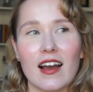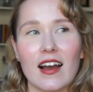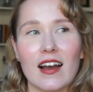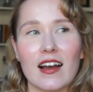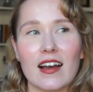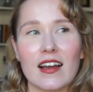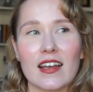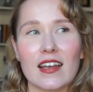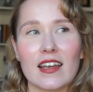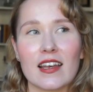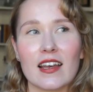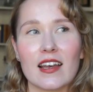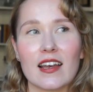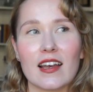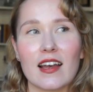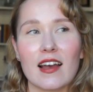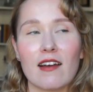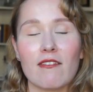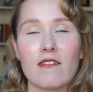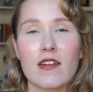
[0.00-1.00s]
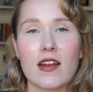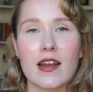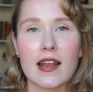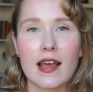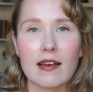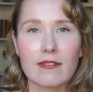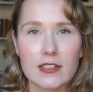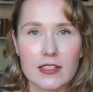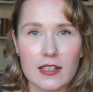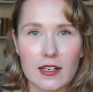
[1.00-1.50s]
I have
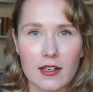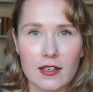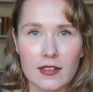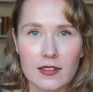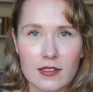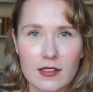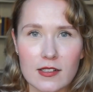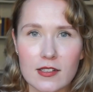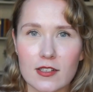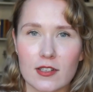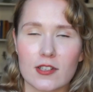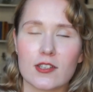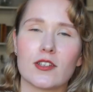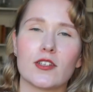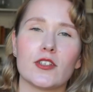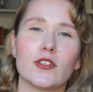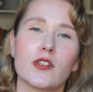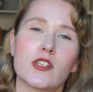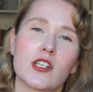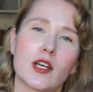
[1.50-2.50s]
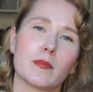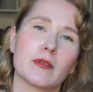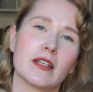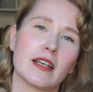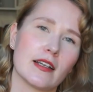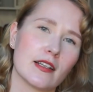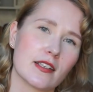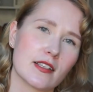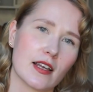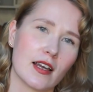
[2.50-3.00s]
never done such a huge
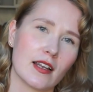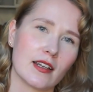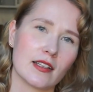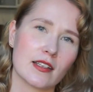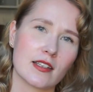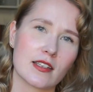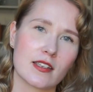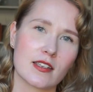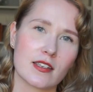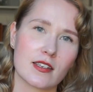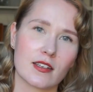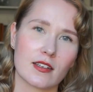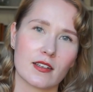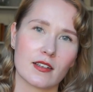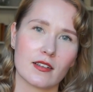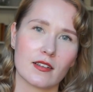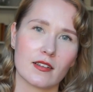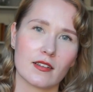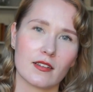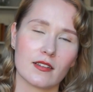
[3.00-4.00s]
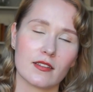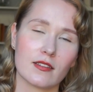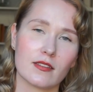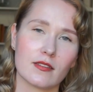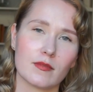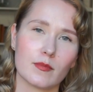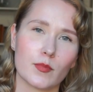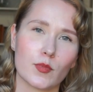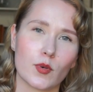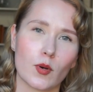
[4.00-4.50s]
update, and it's
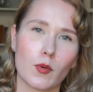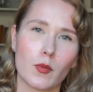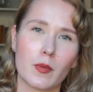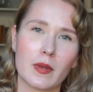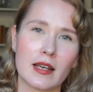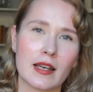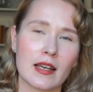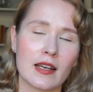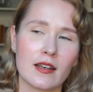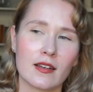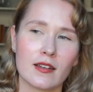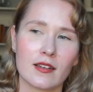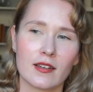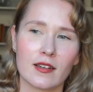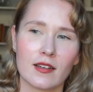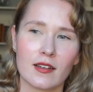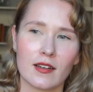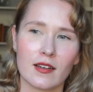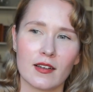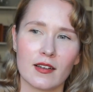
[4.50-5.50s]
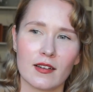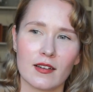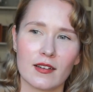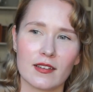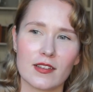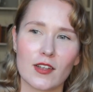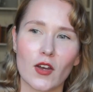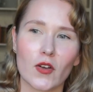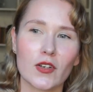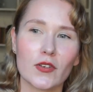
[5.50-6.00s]
probably
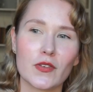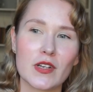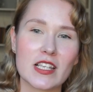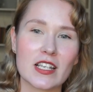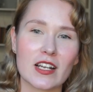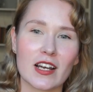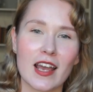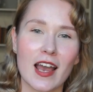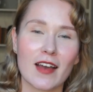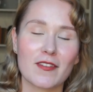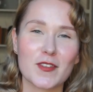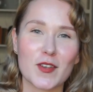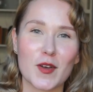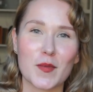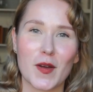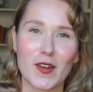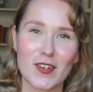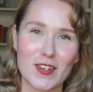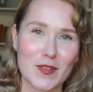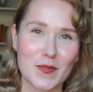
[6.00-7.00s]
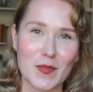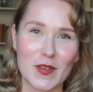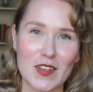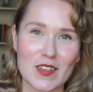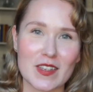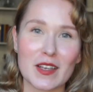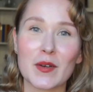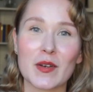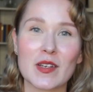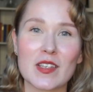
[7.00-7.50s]
the only reason I have so much is
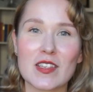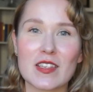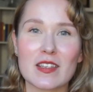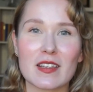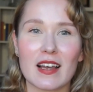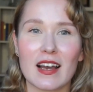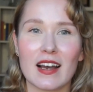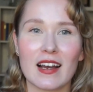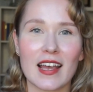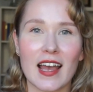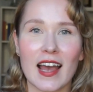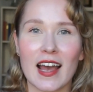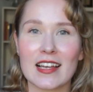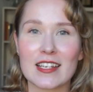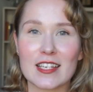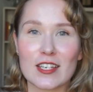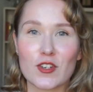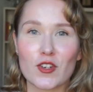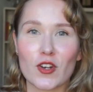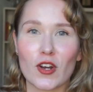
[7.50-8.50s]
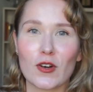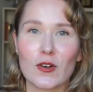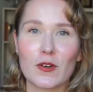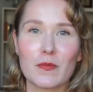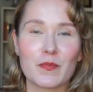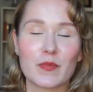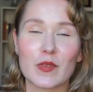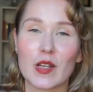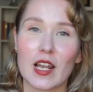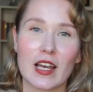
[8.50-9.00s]
because I had a
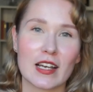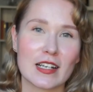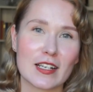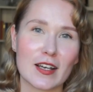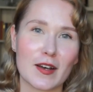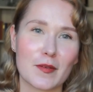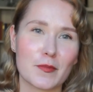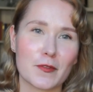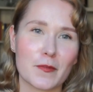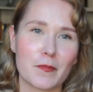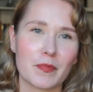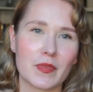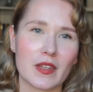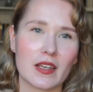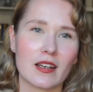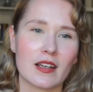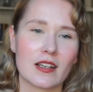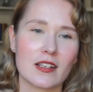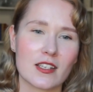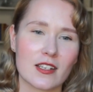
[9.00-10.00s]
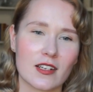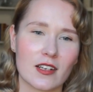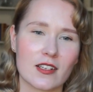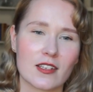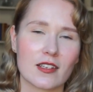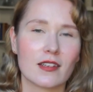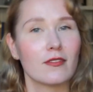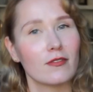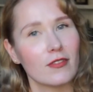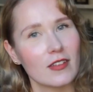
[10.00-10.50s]
show lined up and I'd
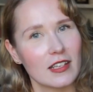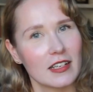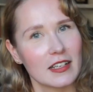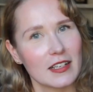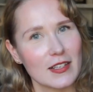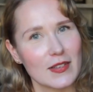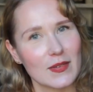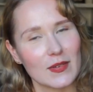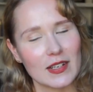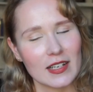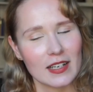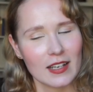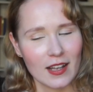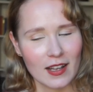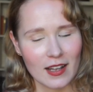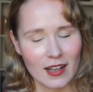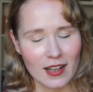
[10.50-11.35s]
start it for the next one.